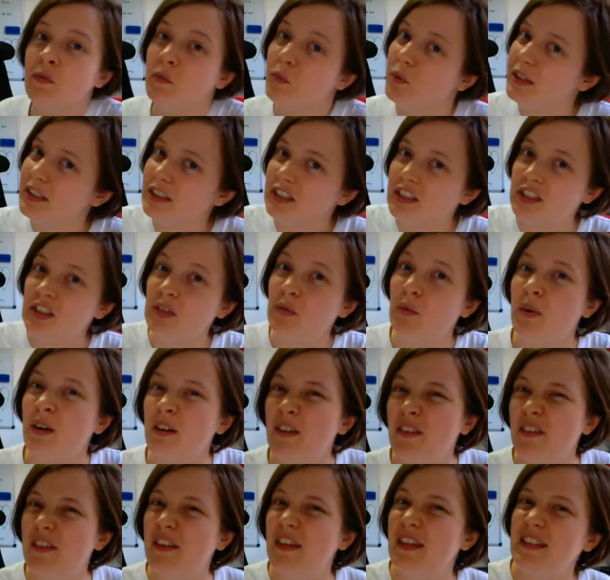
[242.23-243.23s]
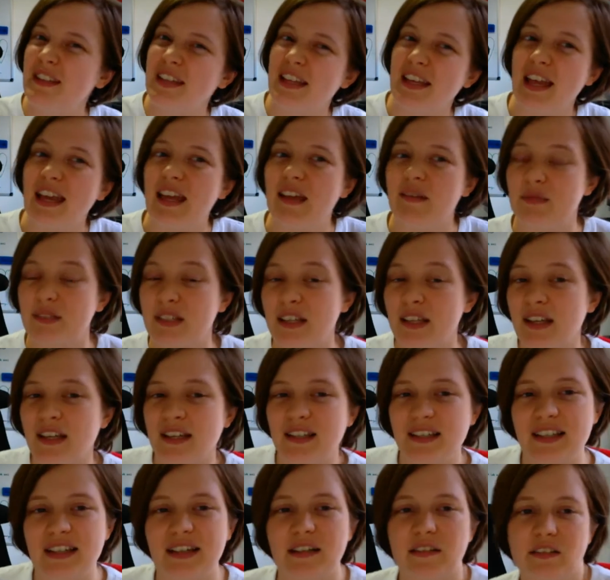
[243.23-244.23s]
which one of these games
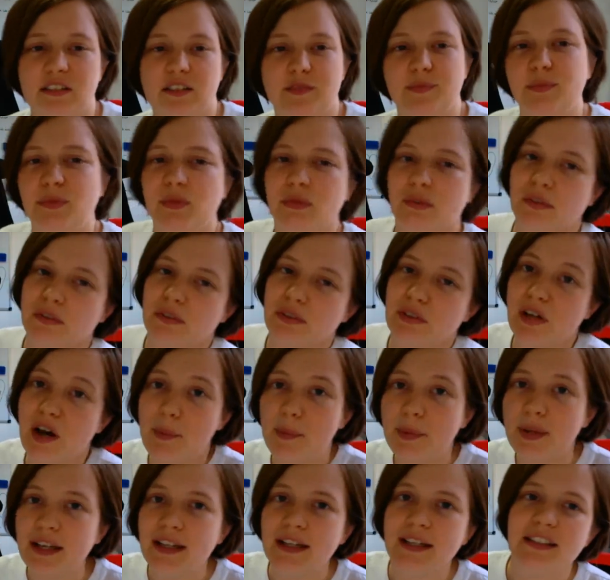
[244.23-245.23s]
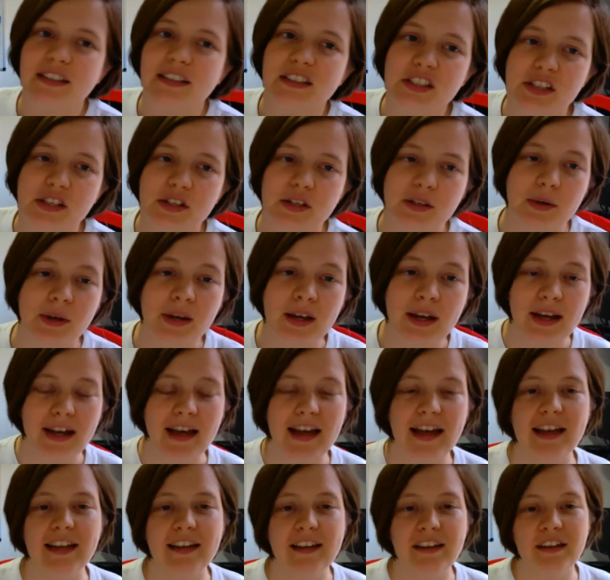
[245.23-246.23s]
sounds more appealing to you,
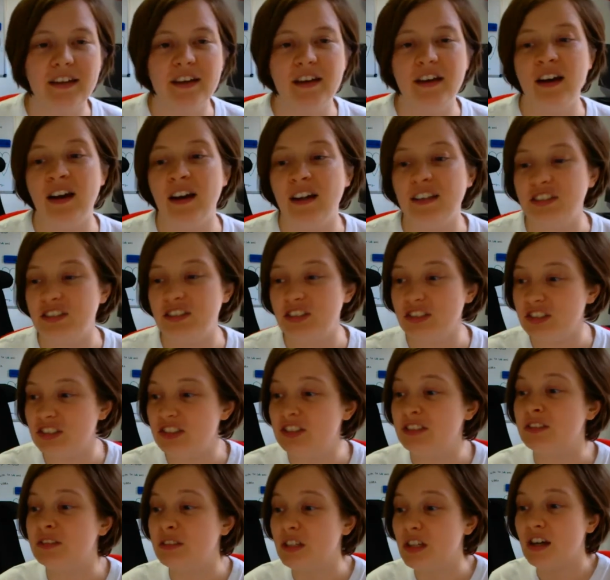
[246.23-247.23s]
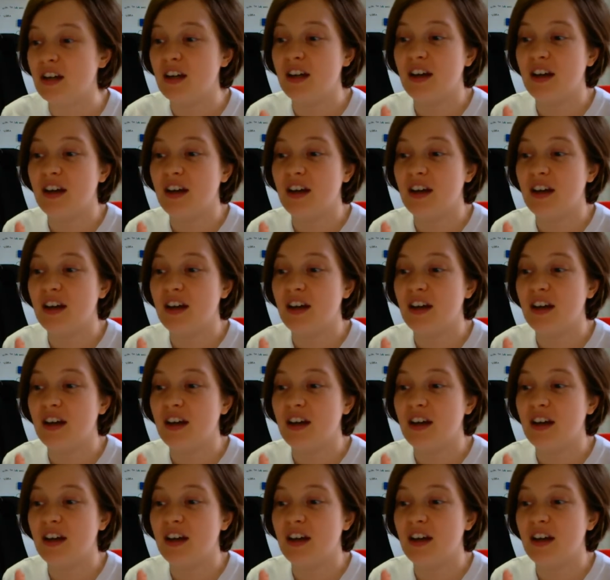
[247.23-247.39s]
and just